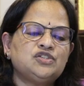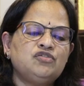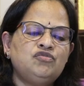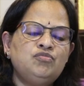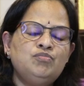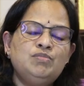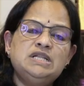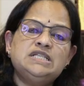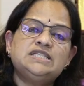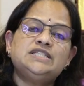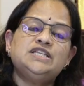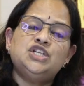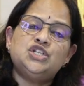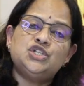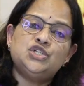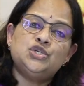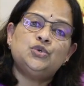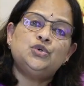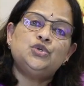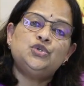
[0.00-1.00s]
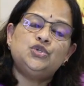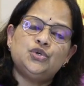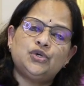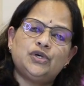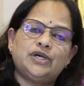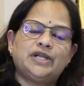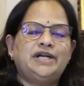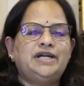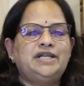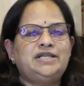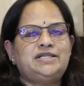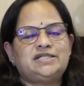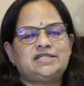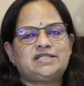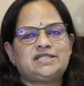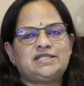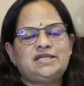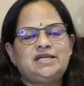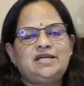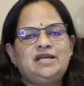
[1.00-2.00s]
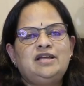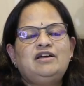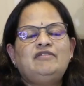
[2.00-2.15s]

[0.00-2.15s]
of bills issued to creditors.